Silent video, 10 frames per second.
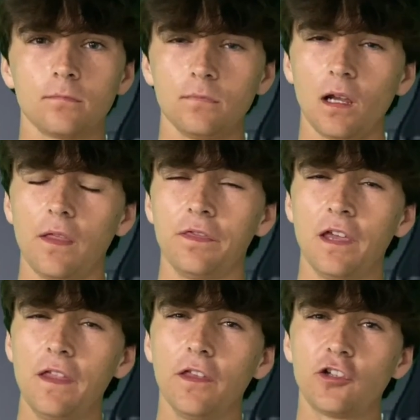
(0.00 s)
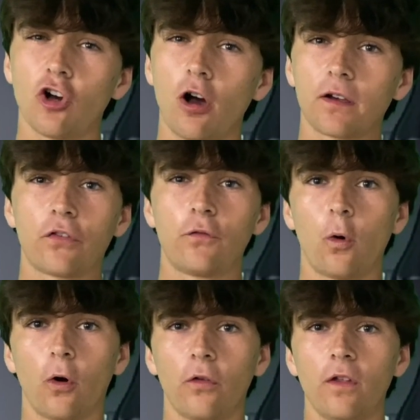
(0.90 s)
and then the chalk is
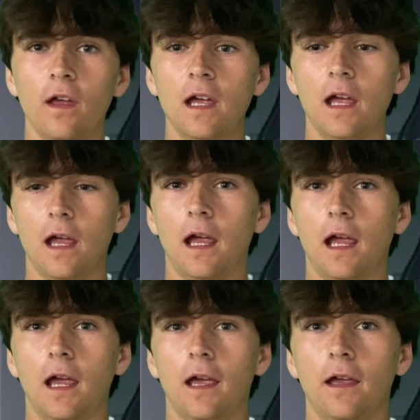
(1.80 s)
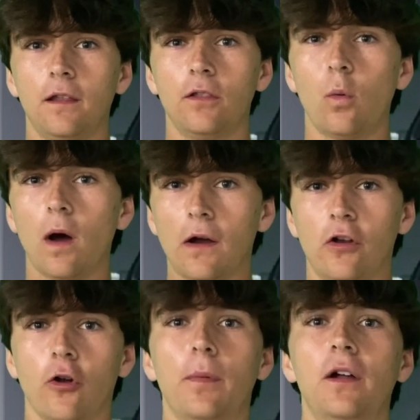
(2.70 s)
fourth, and the wired
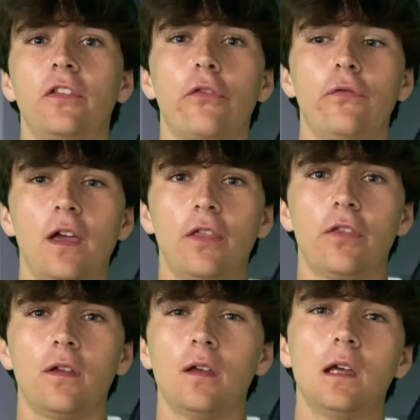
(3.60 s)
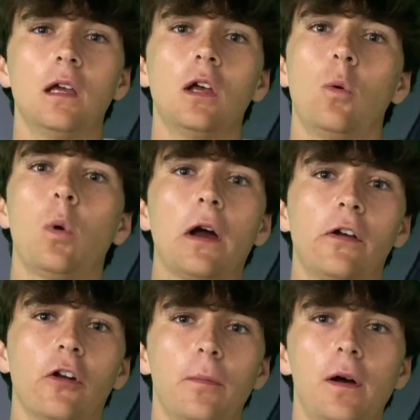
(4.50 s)
earbuds is fifth.
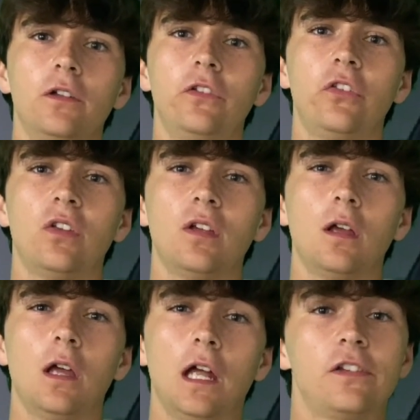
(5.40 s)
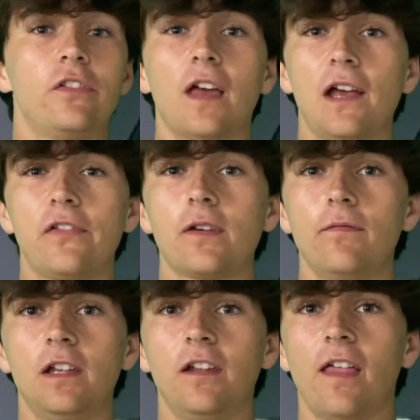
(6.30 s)
Wired earbuds, it's nice and
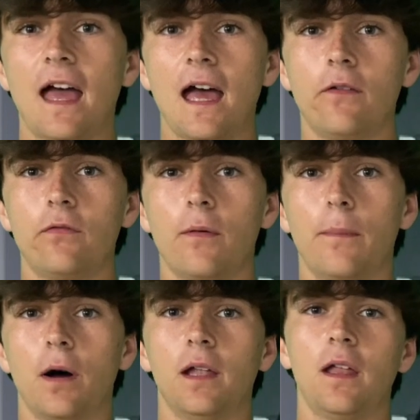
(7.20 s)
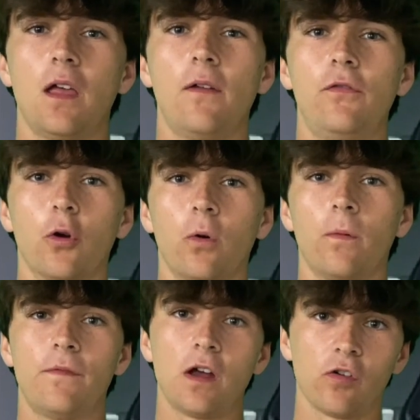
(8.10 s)
convenient to have, but if you're
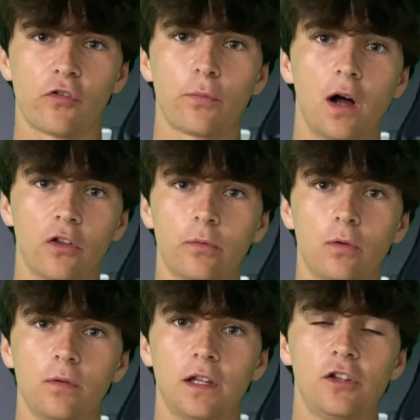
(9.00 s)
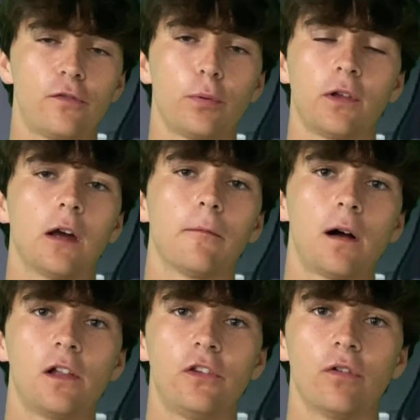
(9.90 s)
very responsible and you just bring your
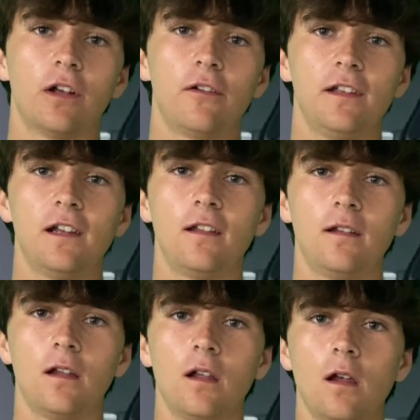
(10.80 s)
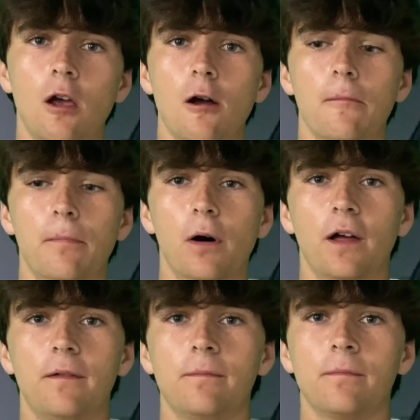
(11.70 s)
AirPods, you really don't need it.
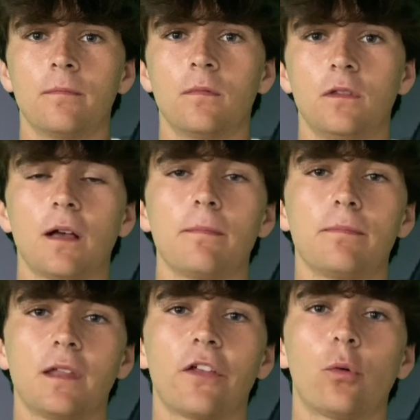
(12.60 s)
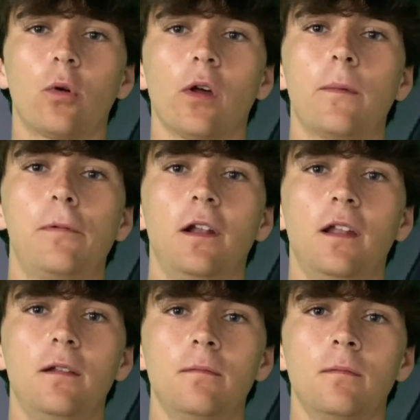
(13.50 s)
But yeah, that's the order I would put it in.